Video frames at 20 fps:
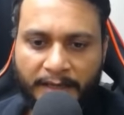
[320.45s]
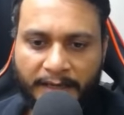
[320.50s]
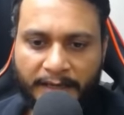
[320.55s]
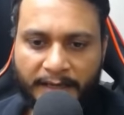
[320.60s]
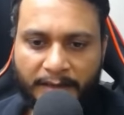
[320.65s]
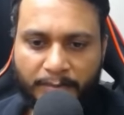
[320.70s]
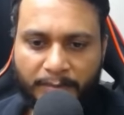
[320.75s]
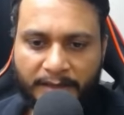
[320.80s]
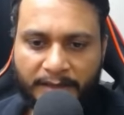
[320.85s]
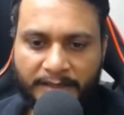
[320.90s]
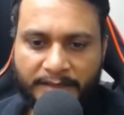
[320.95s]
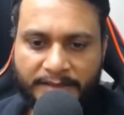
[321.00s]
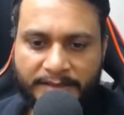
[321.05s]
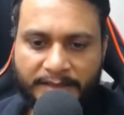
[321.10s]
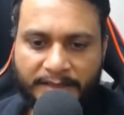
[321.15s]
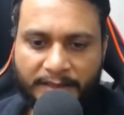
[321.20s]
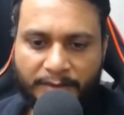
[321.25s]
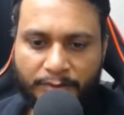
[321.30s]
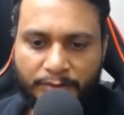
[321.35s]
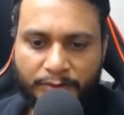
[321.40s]
n minus
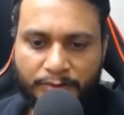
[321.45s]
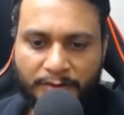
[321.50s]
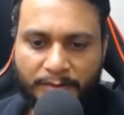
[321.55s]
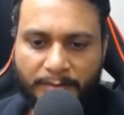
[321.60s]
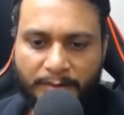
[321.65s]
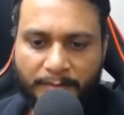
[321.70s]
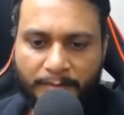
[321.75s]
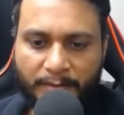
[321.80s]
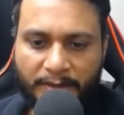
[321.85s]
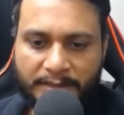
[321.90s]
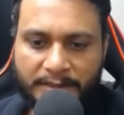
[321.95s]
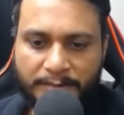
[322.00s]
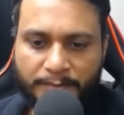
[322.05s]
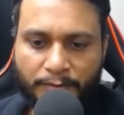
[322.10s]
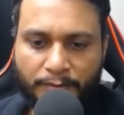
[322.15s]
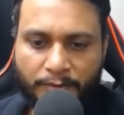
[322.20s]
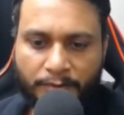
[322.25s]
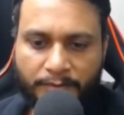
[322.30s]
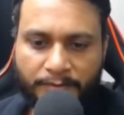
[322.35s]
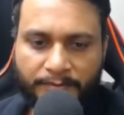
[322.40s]
end, which will be plus
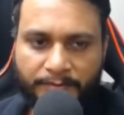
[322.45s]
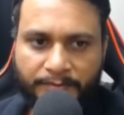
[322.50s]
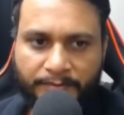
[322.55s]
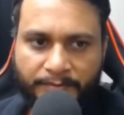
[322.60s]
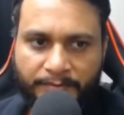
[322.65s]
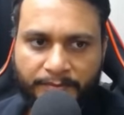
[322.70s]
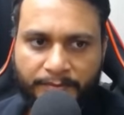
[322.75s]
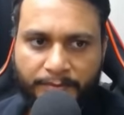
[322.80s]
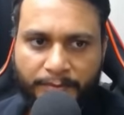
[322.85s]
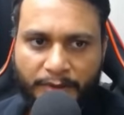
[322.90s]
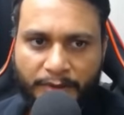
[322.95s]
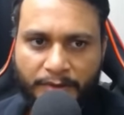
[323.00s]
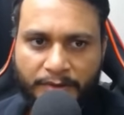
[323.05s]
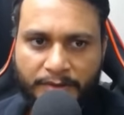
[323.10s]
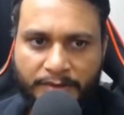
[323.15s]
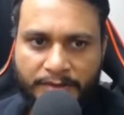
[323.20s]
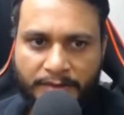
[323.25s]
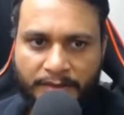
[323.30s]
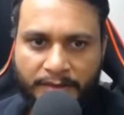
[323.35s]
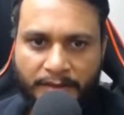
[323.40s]
4,
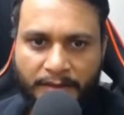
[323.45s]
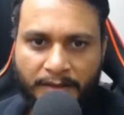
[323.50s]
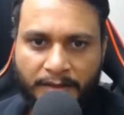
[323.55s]
because